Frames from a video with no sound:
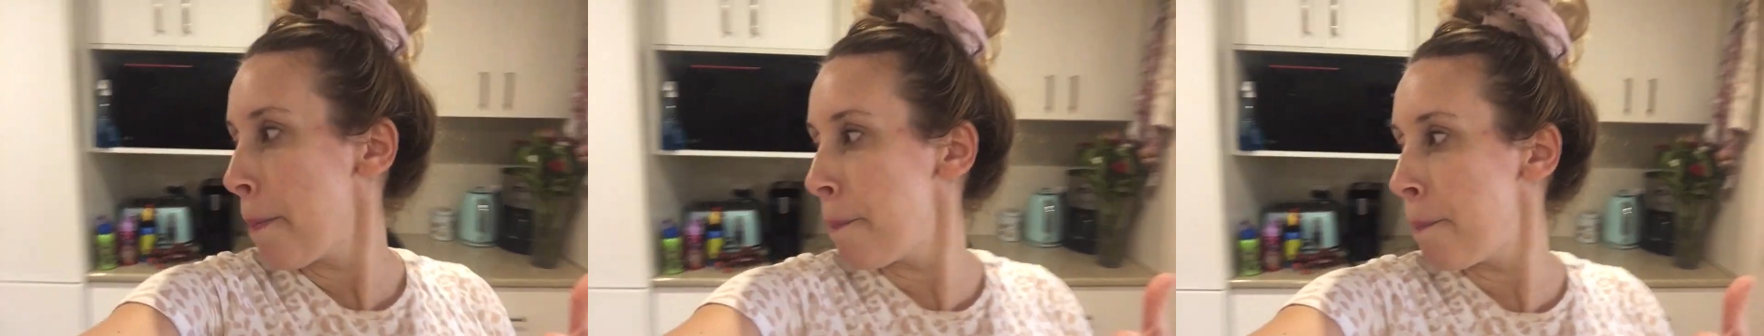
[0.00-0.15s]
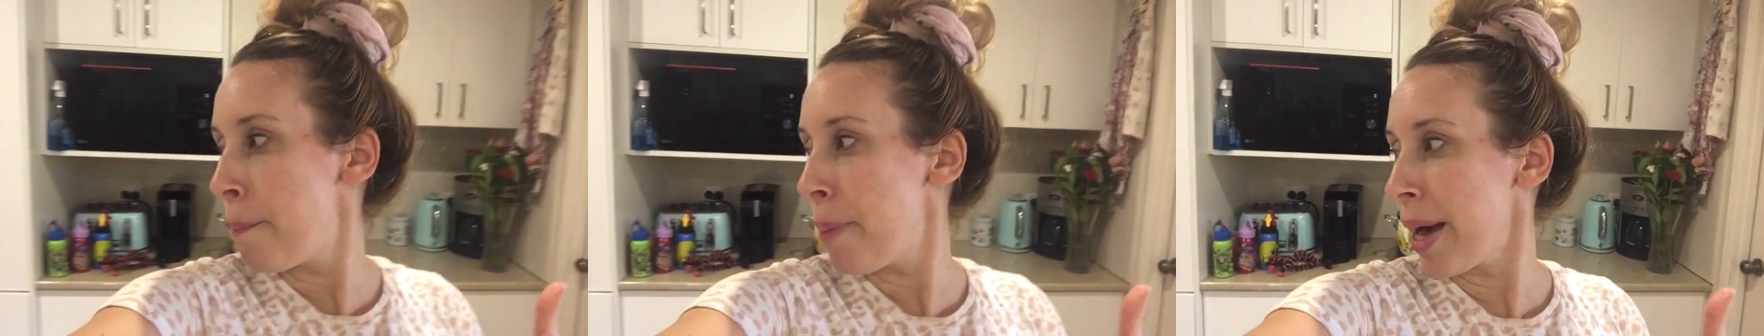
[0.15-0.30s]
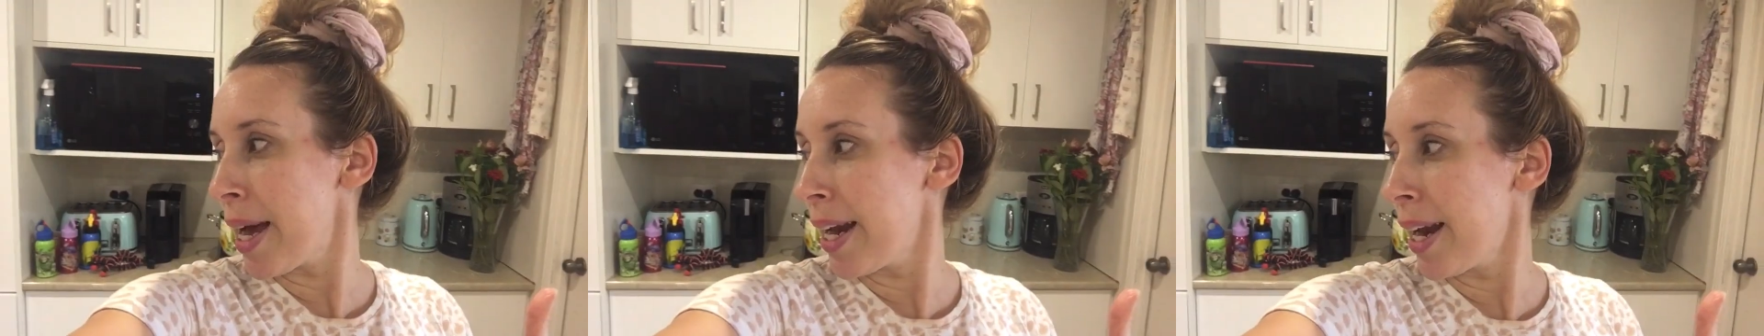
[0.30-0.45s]

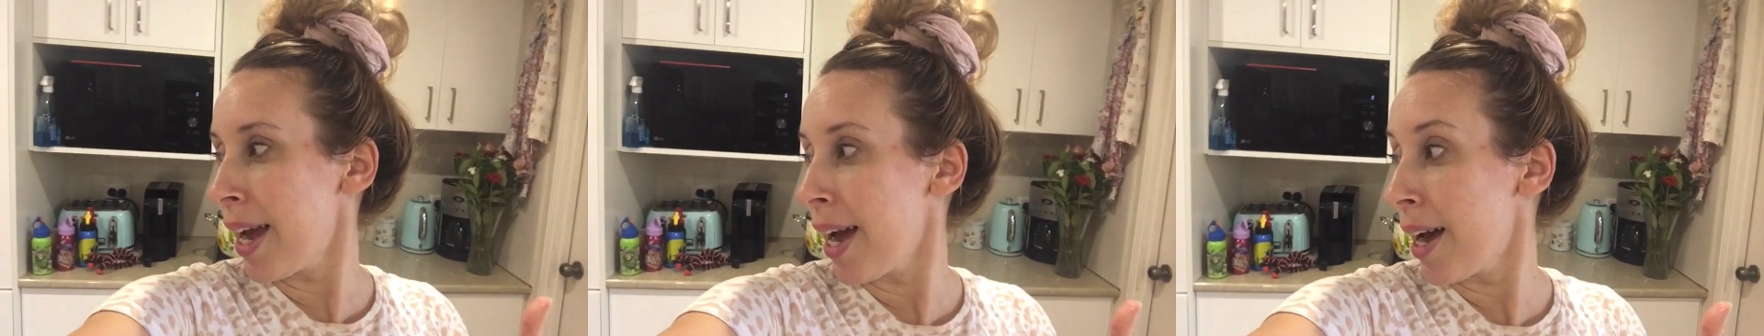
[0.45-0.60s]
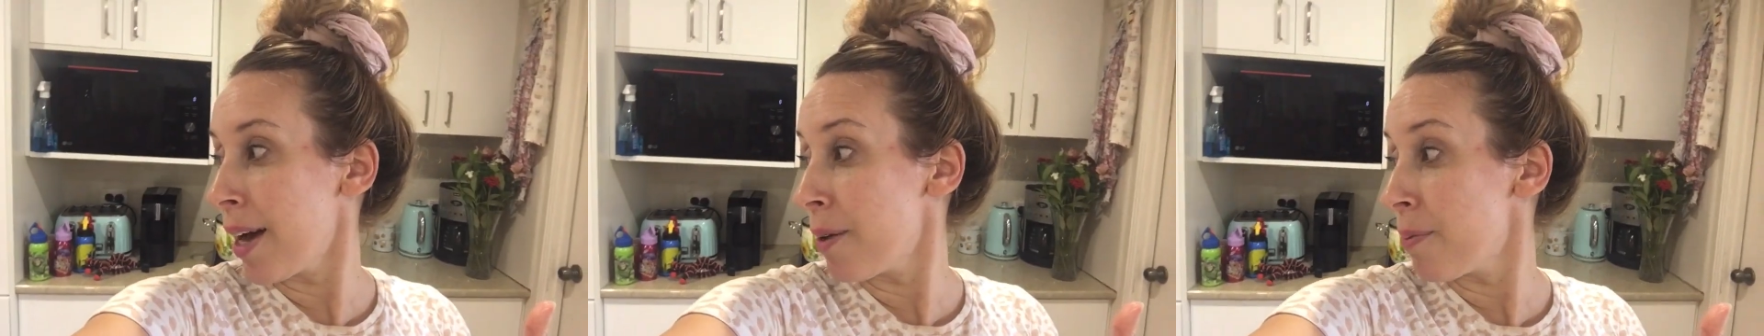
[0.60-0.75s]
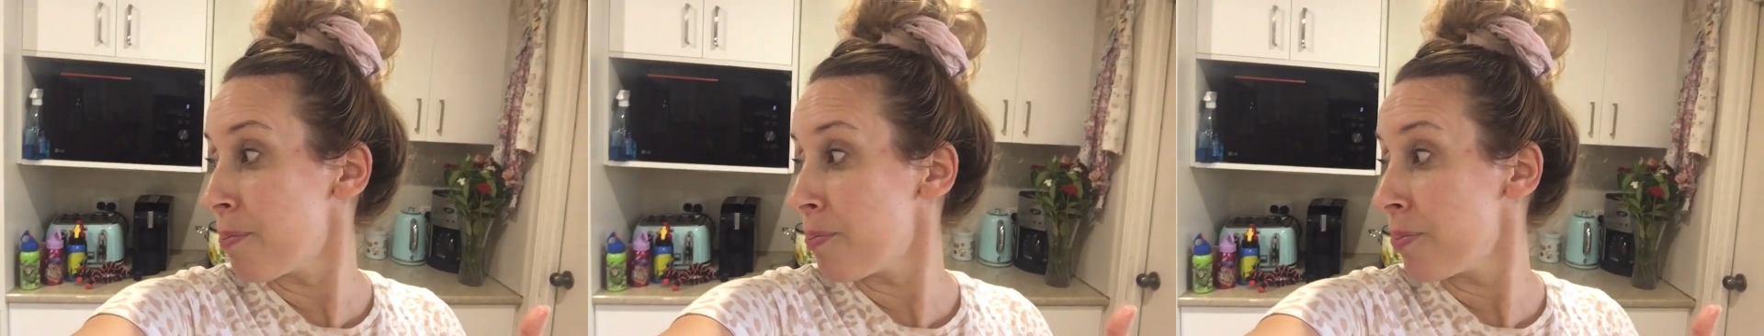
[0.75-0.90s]
But
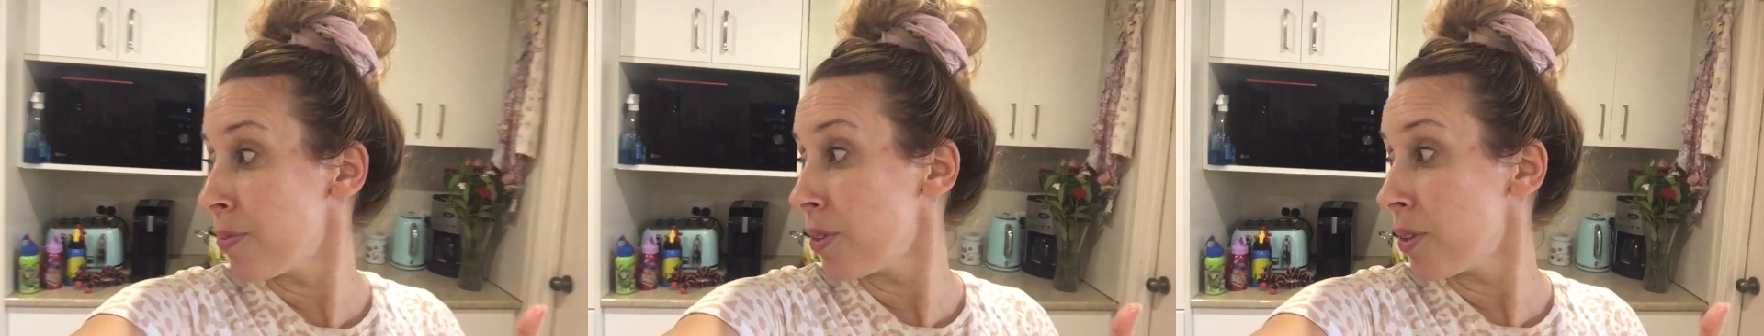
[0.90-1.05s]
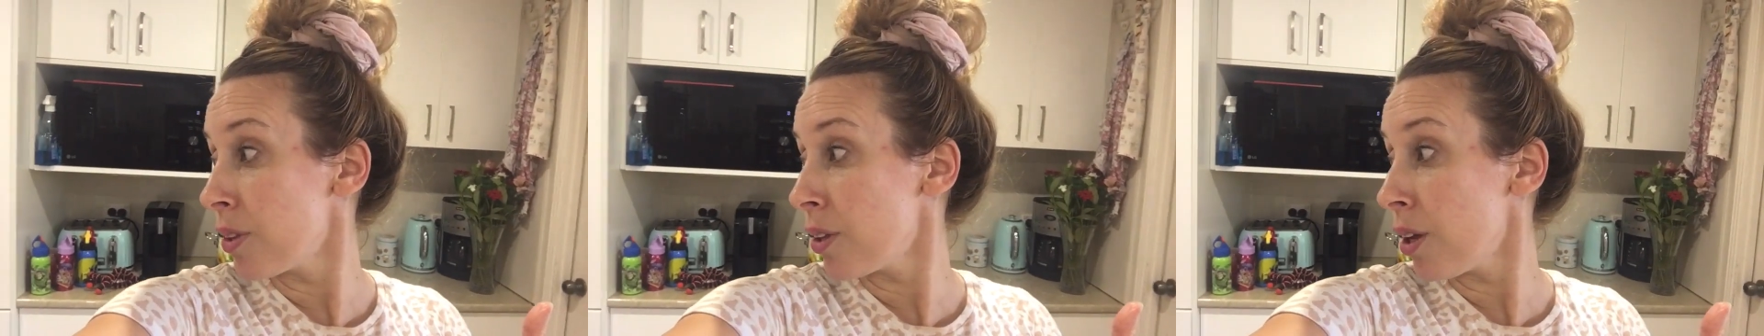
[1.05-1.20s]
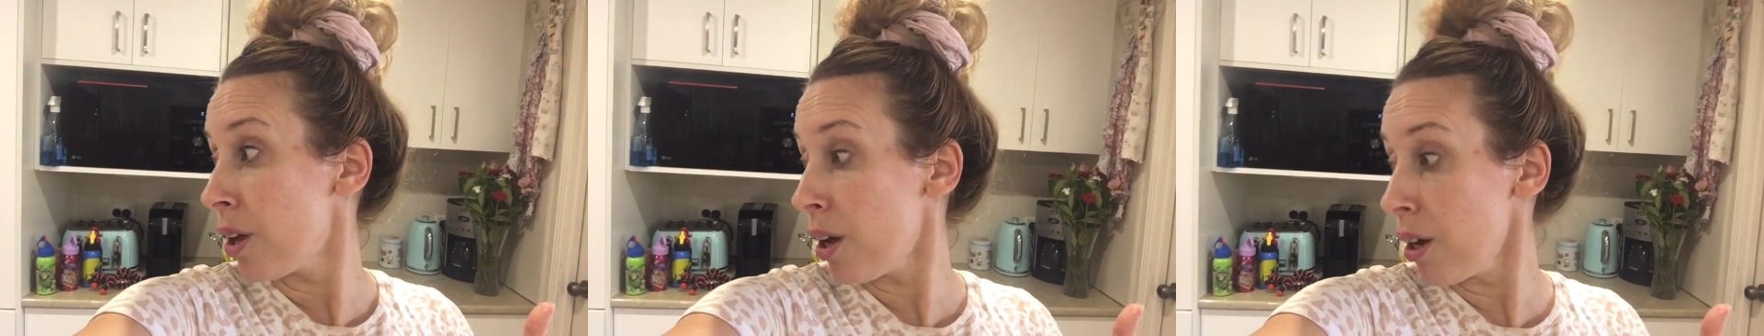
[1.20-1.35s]

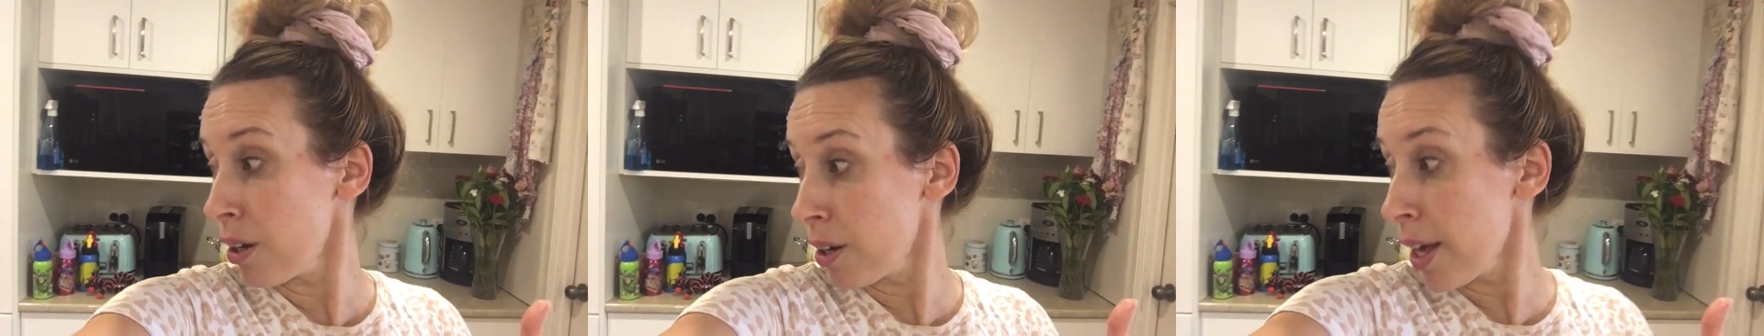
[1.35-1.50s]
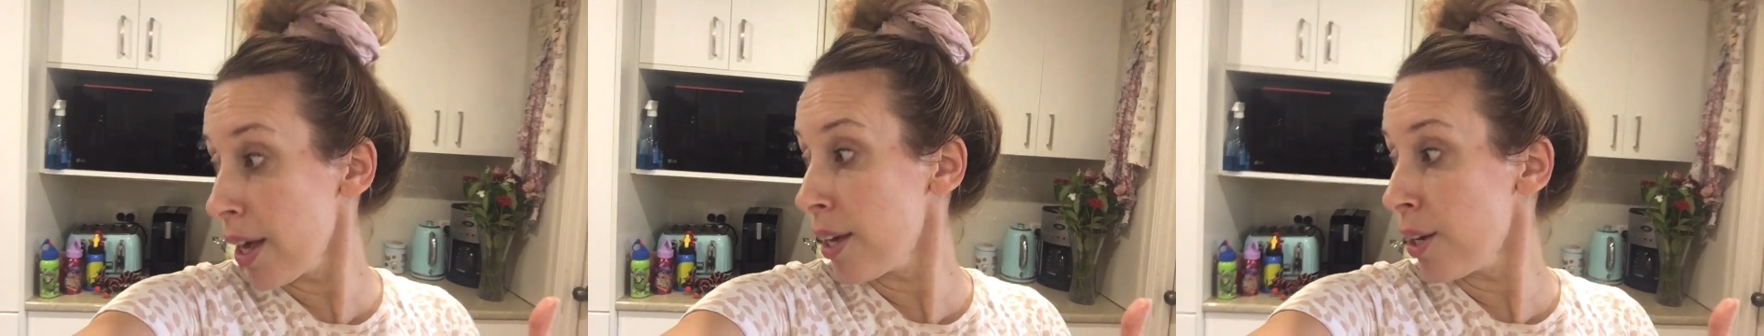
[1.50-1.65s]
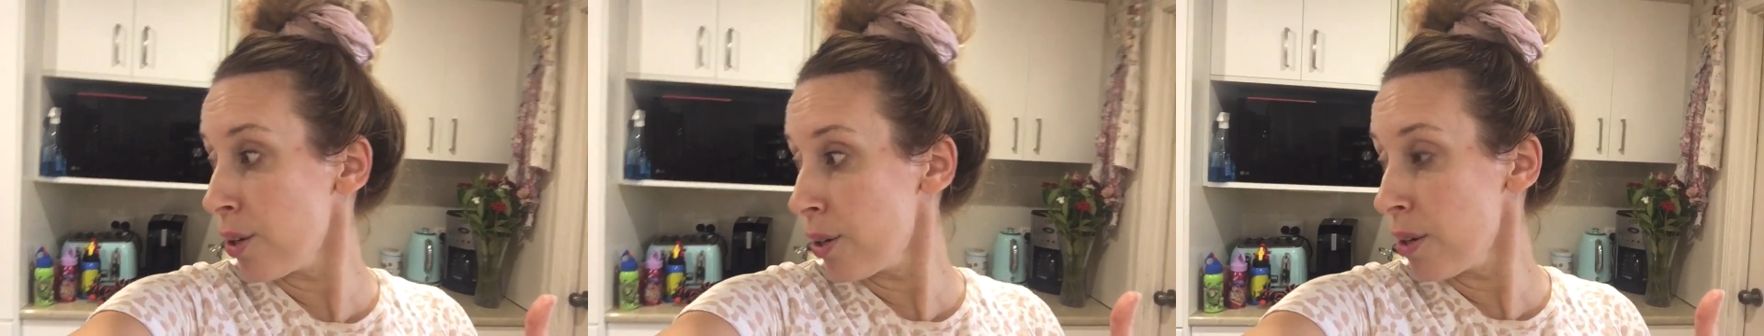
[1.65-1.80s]

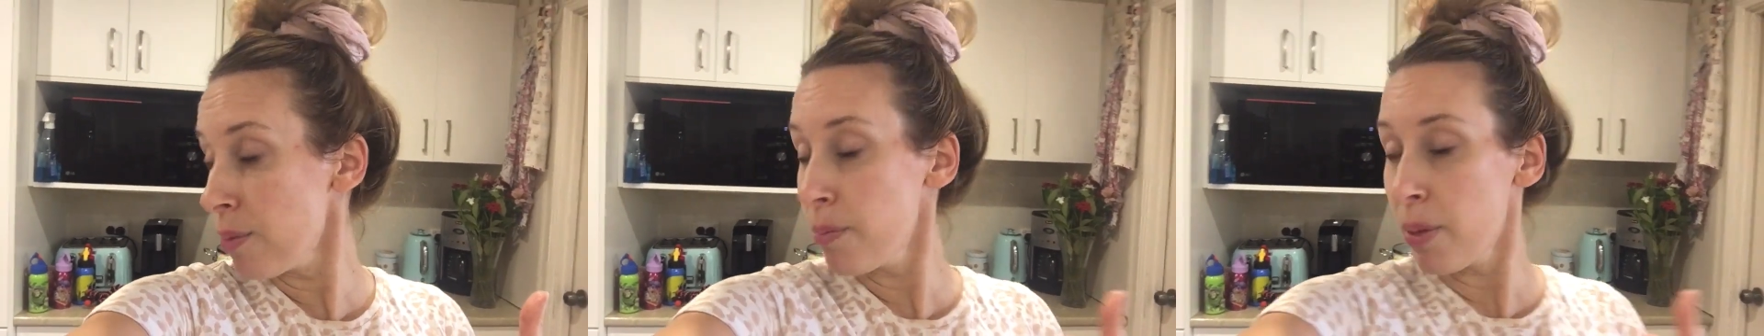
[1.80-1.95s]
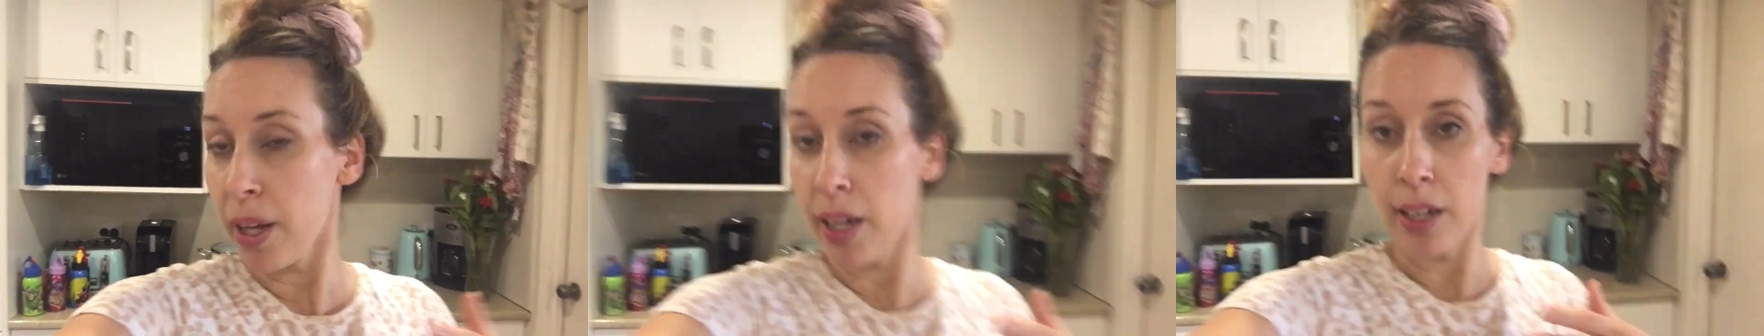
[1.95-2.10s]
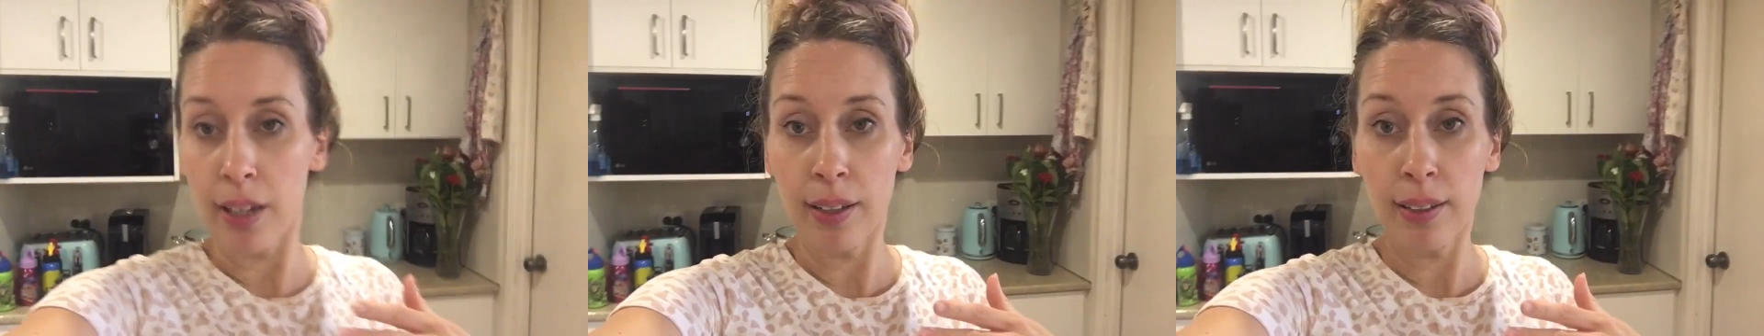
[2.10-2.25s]
okay, you can
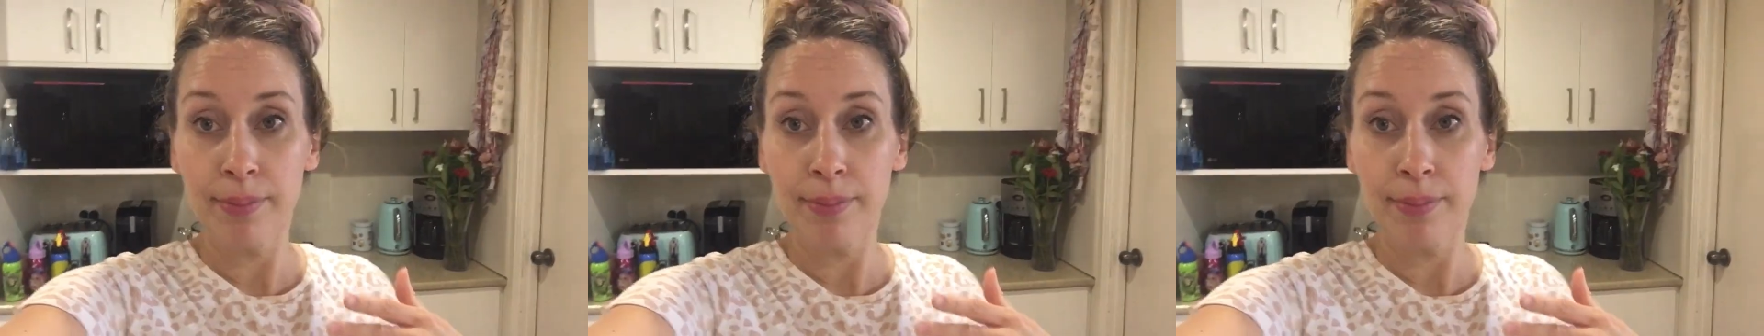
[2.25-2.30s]
play.